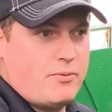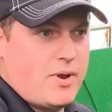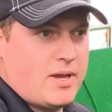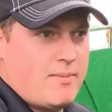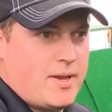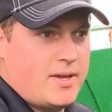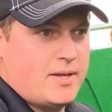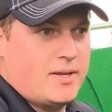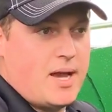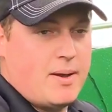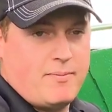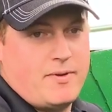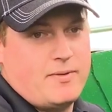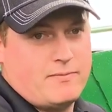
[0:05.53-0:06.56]
they recommend it
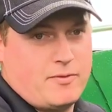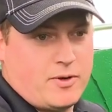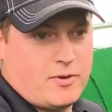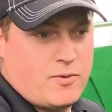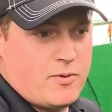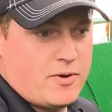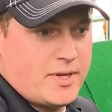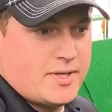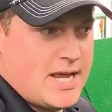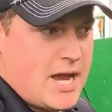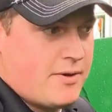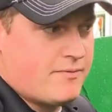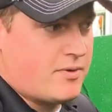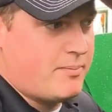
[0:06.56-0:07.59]
up for corn and
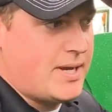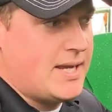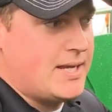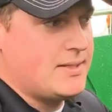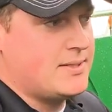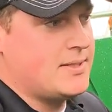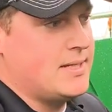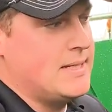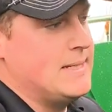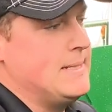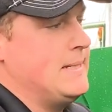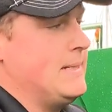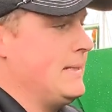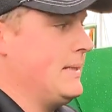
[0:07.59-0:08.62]
down for
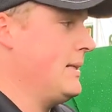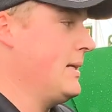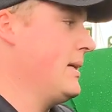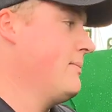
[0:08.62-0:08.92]
beans.